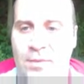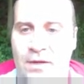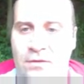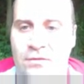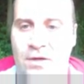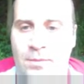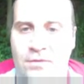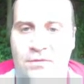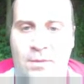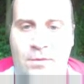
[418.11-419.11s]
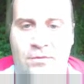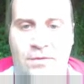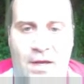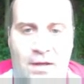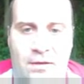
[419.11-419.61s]
by using up its summer
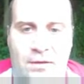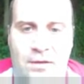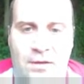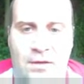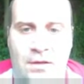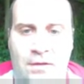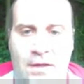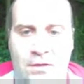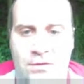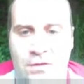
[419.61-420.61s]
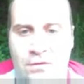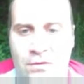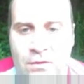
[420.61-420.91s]
fat. The entrance to a